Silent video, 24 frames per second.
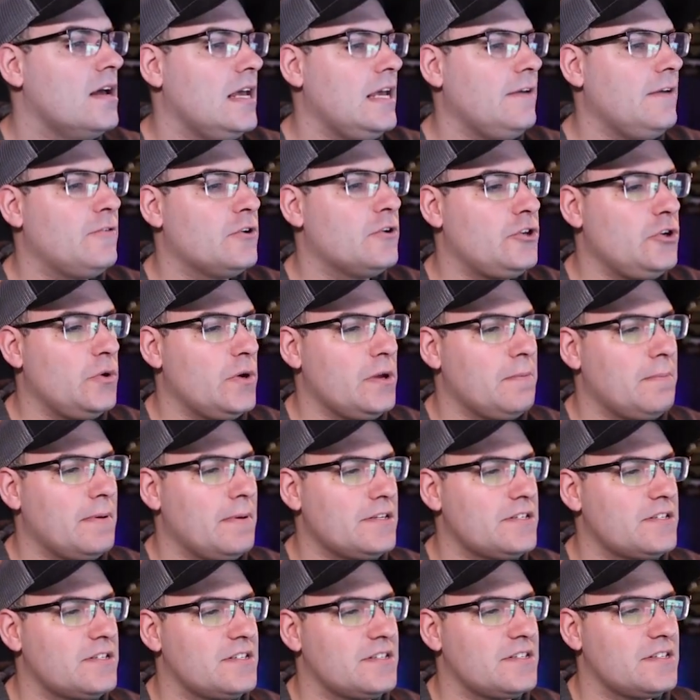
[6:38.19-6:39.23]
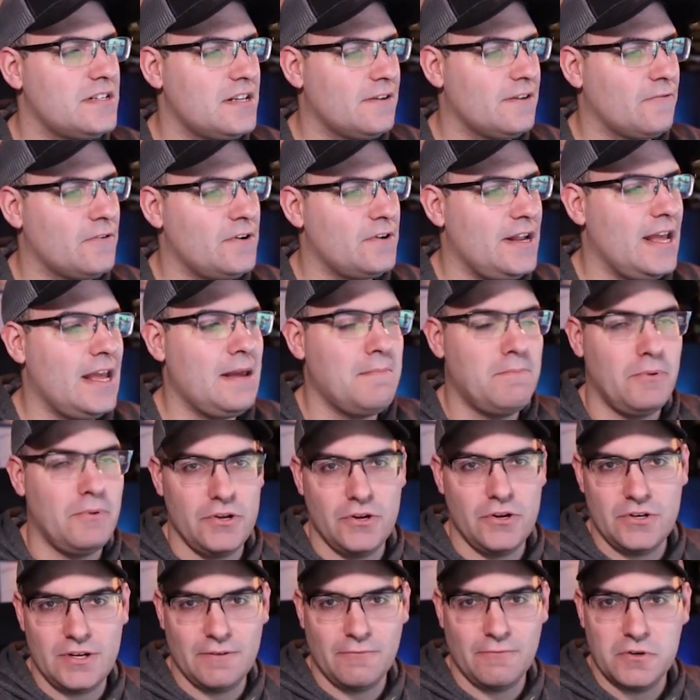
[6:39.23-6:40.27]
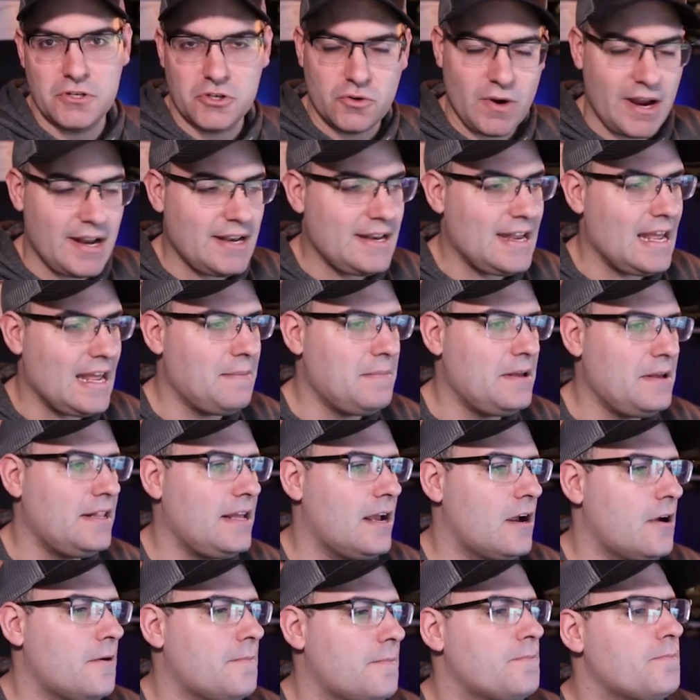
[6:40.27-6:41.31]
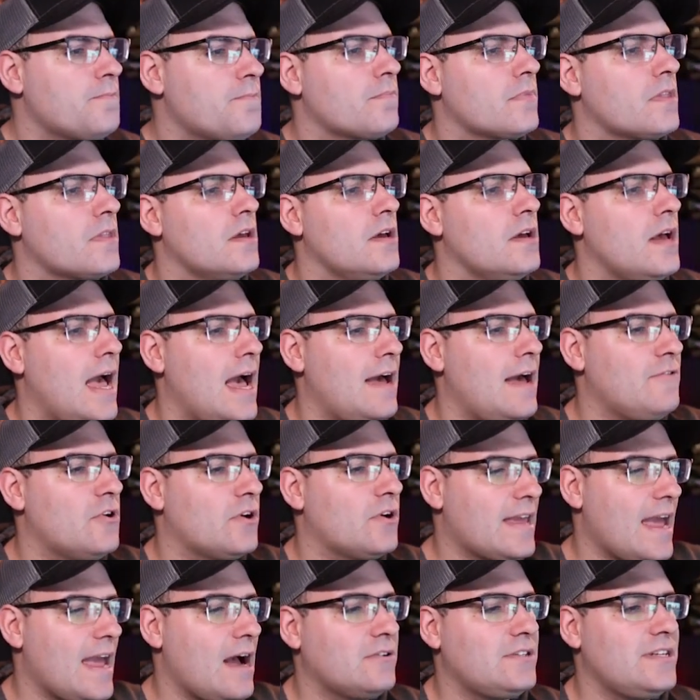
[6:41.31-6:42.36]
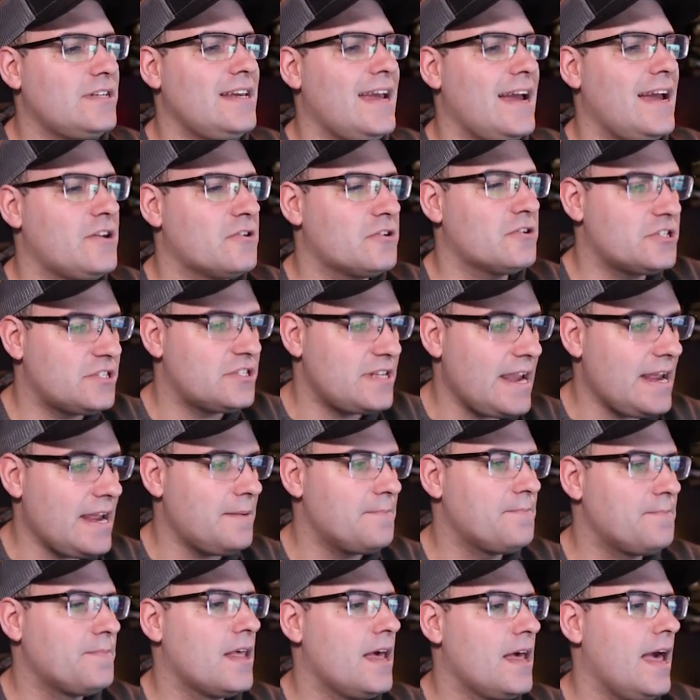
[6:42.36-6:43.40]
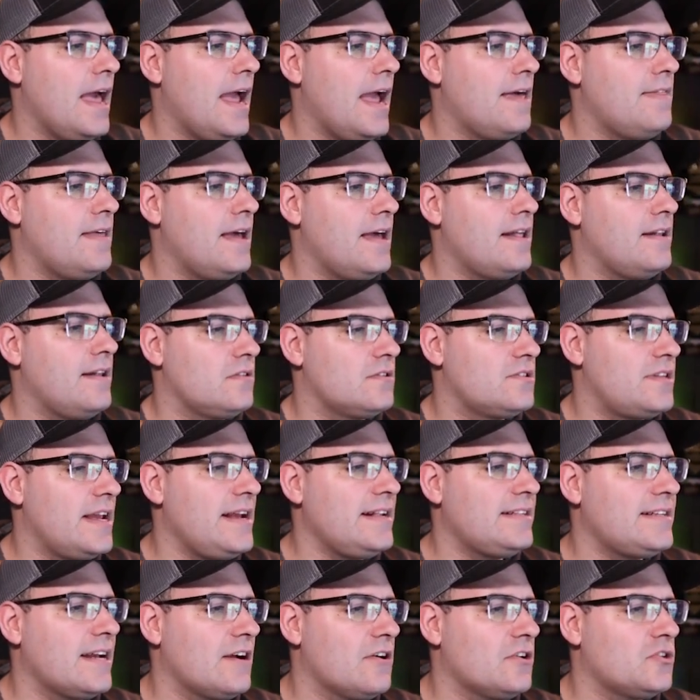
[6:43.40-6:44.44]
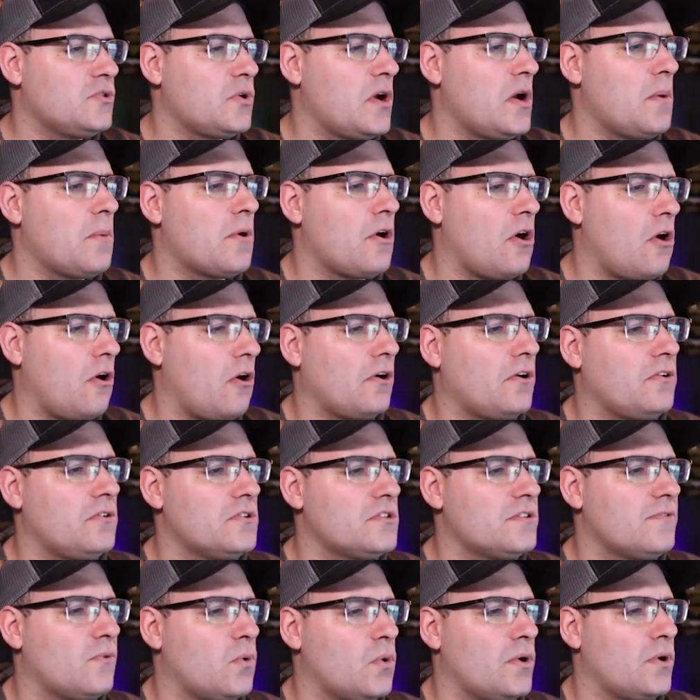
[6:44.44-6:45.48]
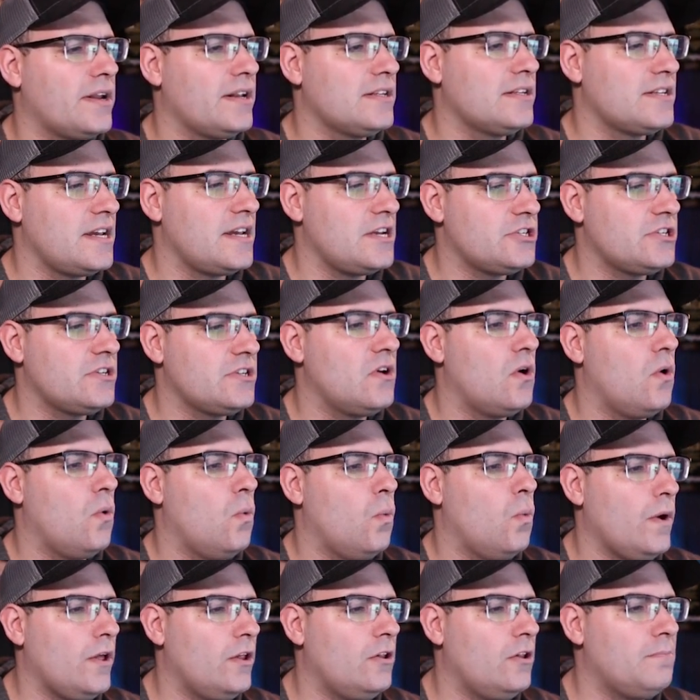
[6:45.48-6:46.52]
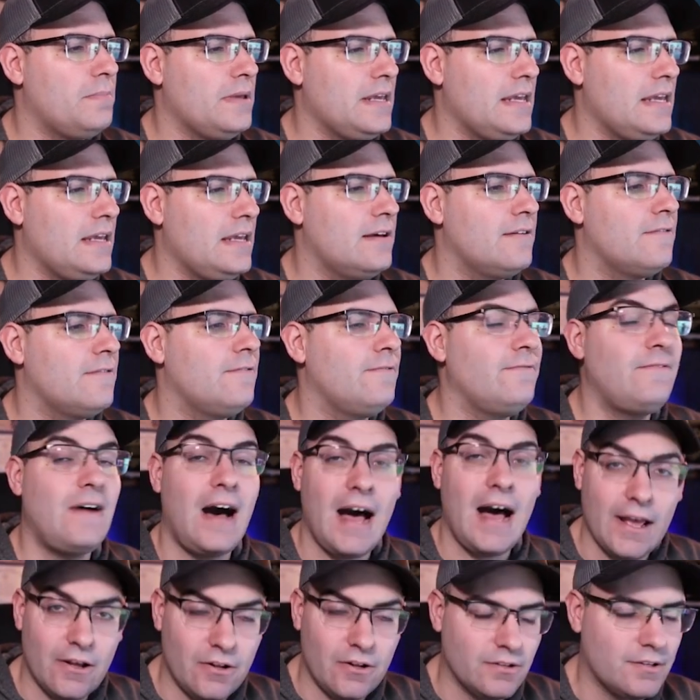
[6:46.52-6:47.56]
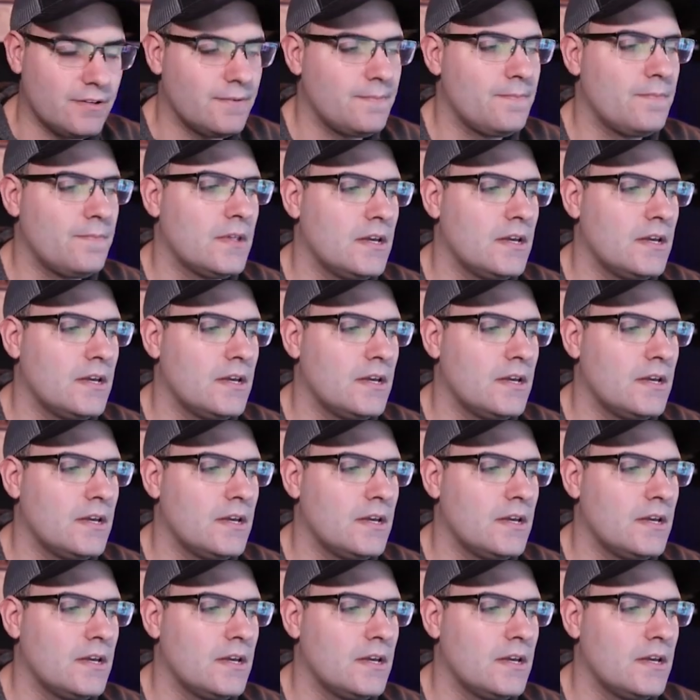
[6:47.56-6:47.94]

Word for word: If you're doing business as a different name, put your different trade name in there. Have your county and your state and then state territory where articles of organization will be filed.